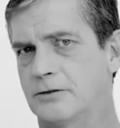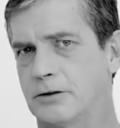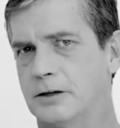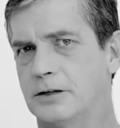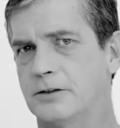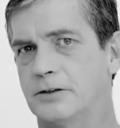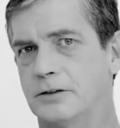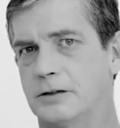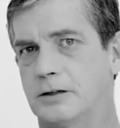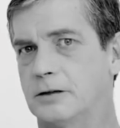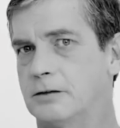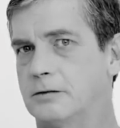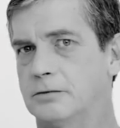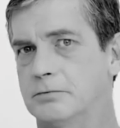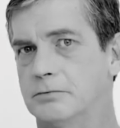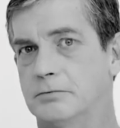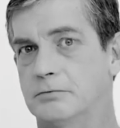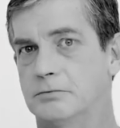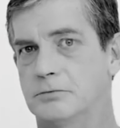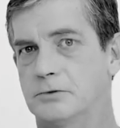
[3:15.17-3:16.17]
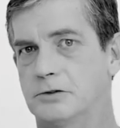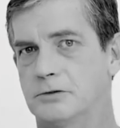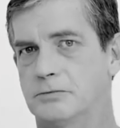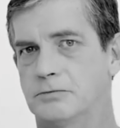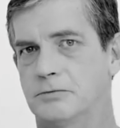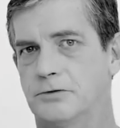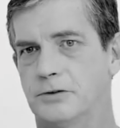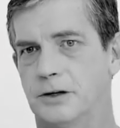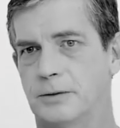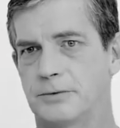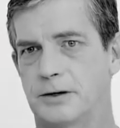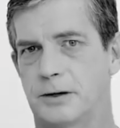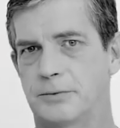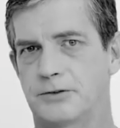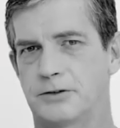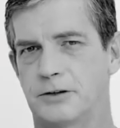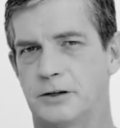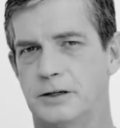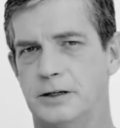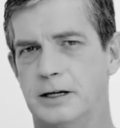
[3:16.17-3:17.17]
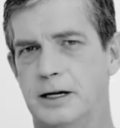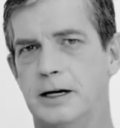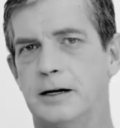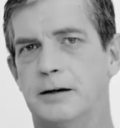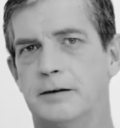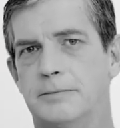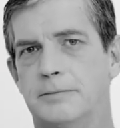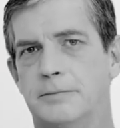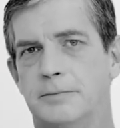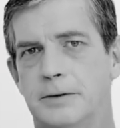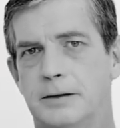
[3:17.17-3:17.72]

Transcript: dredger flipped upside down.